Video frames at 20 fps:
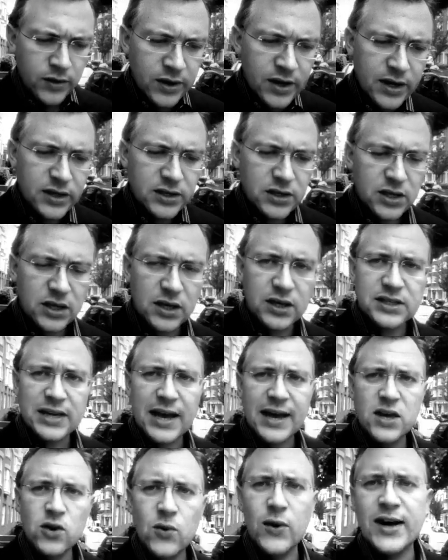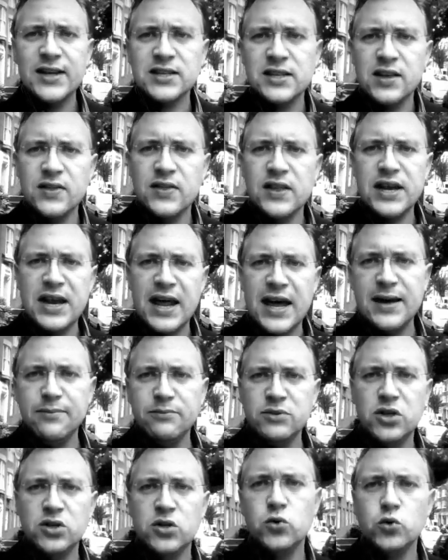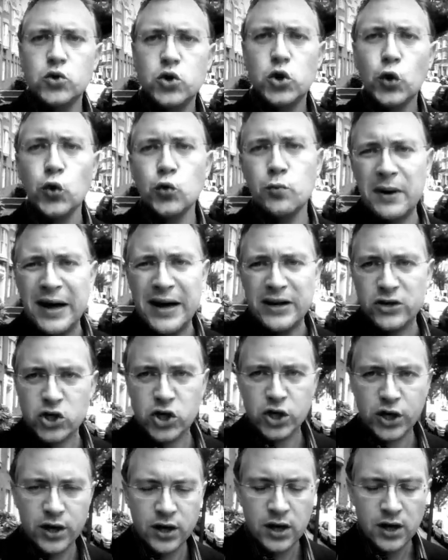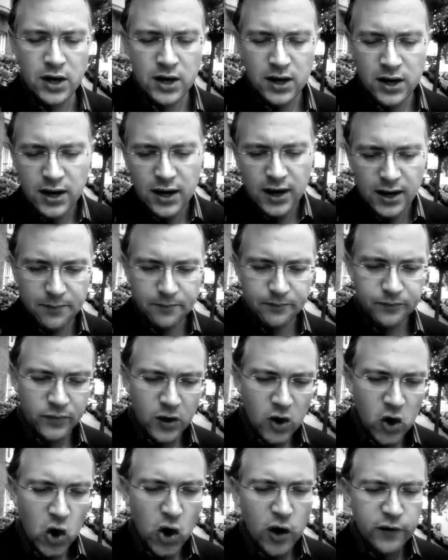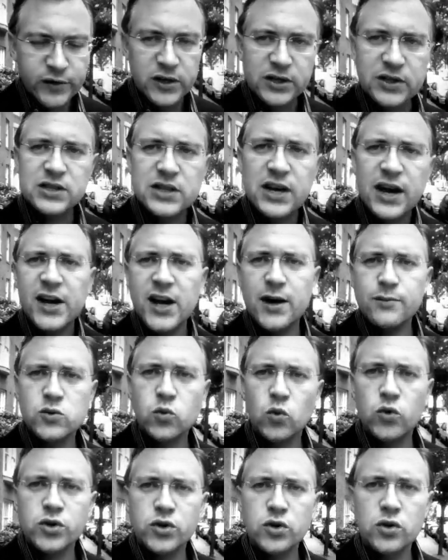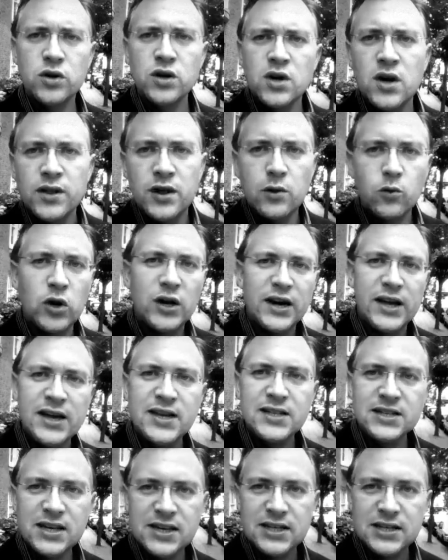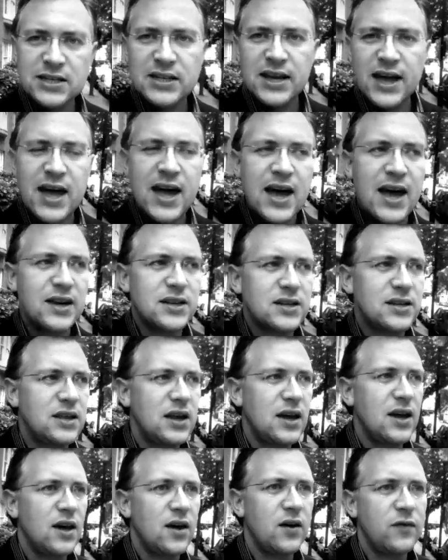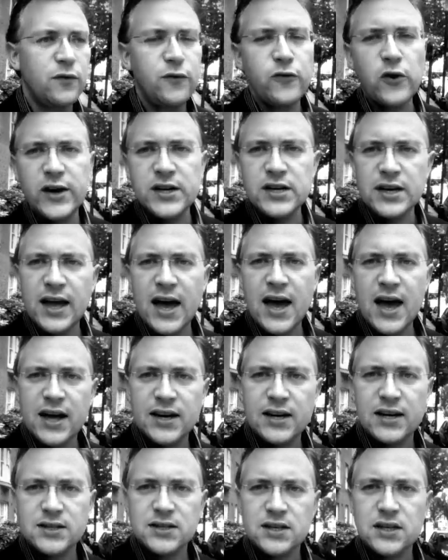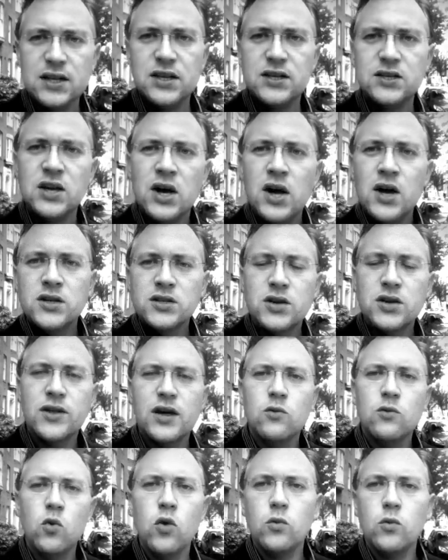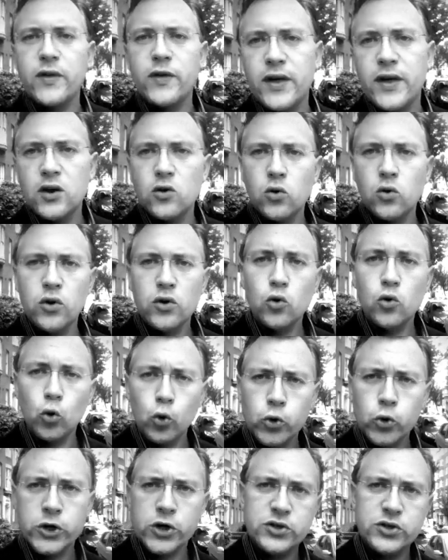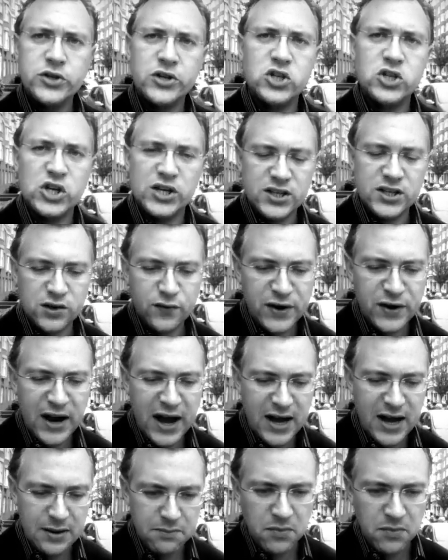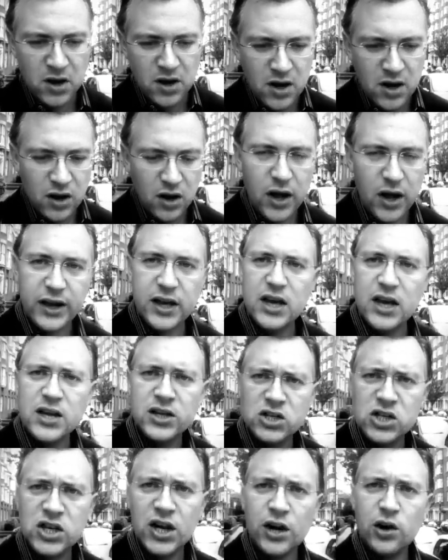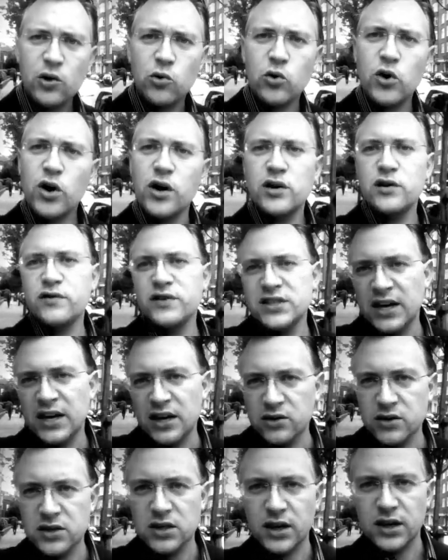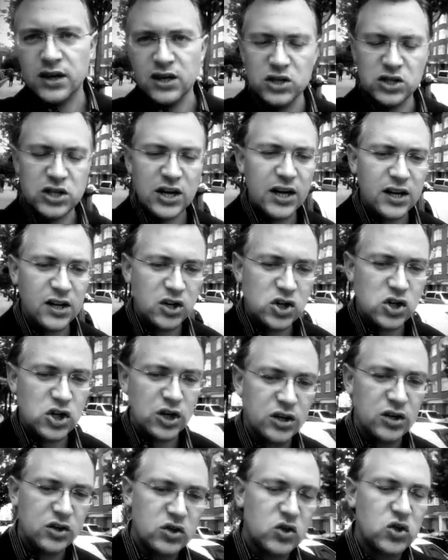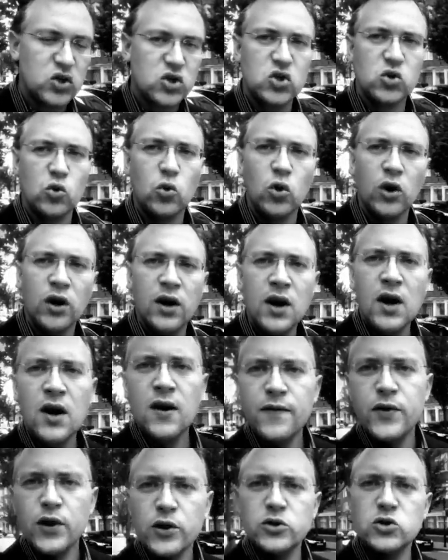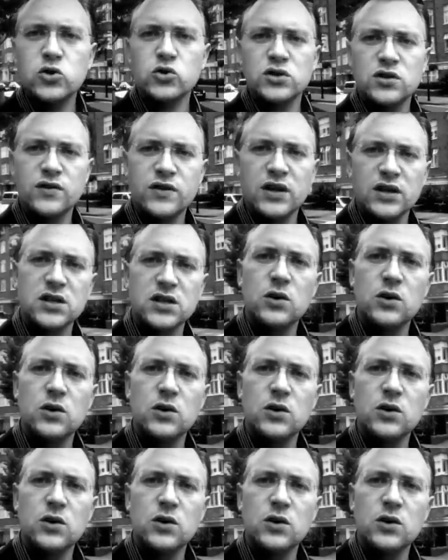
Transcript: The next thing is, are you asking the name to do too much? Often startups want an easier start, they're fighting hard as it is, so they want what they call an auto-suggestive name, like Intel kind of sounds like intelligence or those sorts of